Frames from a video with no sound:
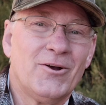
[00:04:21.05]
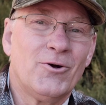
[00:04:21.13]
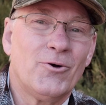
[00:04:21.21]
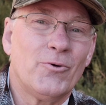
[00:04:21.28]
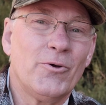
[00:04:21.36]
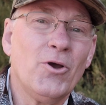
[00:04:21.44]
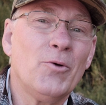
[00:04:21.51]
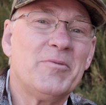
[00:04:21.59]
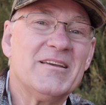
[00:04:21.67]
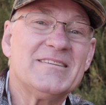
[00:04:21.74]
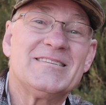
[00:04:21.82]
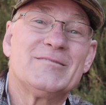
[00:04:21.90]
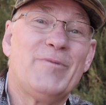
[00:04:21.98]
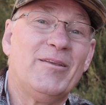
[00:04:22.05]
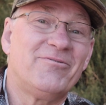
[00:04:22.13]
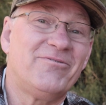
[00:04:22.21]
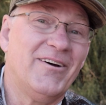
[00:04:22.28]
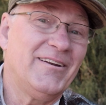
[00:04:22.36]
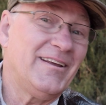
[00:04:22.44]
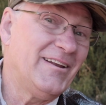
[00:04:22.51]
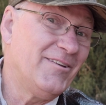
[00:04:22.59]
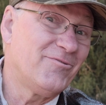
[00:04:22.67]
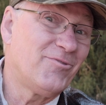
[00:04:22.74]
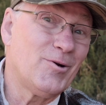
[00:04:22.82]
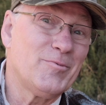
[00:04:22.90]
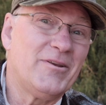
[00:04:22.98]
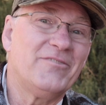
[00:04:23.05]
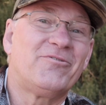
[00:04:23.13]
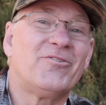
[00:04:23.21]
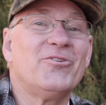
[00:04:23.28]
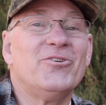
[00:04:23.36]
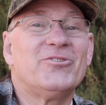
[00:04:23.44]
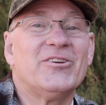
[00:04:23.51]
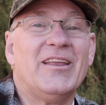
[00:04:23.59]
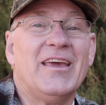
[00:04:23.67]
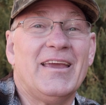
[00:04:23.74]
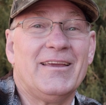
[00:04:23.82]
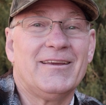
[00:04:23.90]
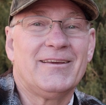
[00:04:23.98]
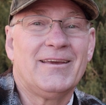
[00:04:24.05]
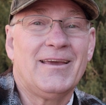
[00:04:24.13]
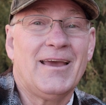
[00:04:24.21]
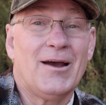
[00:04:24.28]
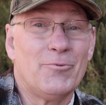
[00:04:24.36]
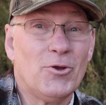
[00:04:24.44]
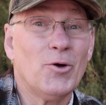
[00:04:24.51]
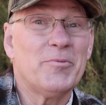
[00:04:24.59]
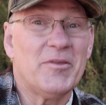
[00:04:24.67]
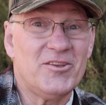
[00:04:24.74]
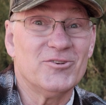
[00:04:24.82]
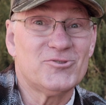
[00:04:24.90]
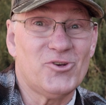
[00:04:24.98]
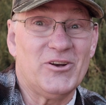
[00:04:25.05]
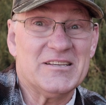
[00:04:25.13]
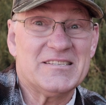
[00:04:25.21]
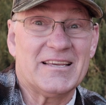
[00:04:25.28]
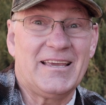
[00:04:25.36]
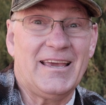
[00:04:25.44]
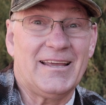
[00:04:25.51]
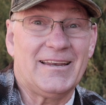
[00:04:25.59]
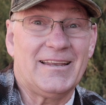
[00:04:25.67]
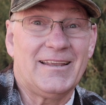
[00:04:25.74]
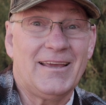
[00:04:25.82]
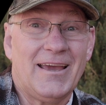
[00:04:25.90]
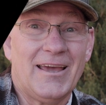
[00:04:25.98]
We hope this has been fun and informative for you today, and we hope that you'll join us again at